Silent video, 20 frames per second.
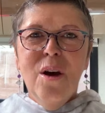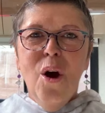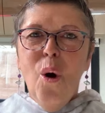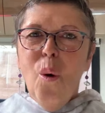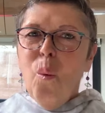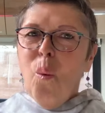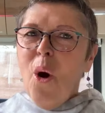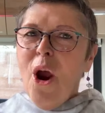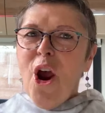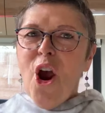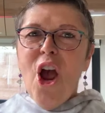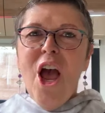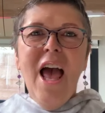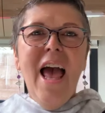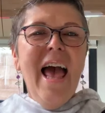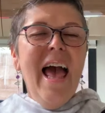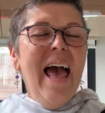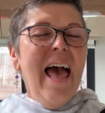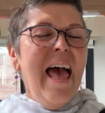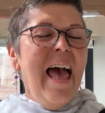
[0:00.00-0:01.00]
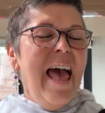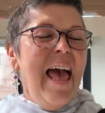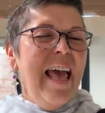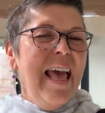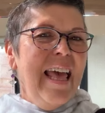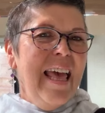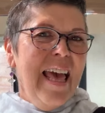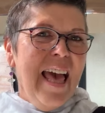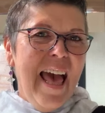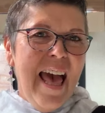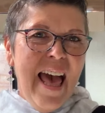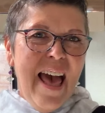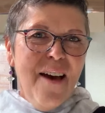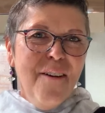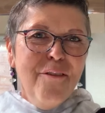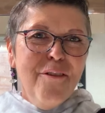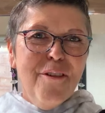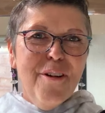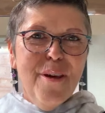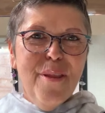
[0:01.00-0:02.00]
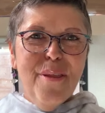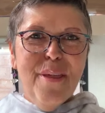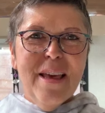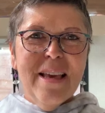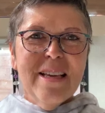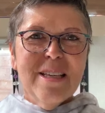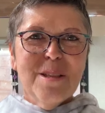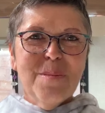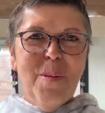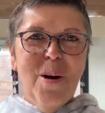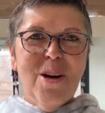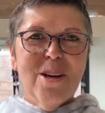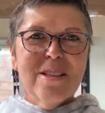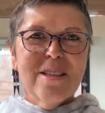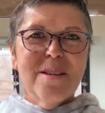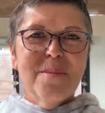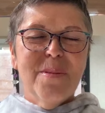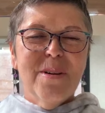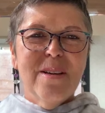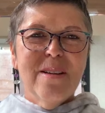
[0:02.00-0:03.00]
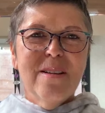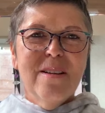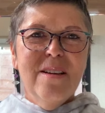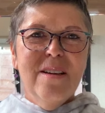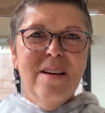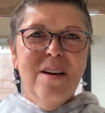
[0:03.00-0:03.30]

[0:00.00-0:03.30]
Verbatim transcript: where everything is possible.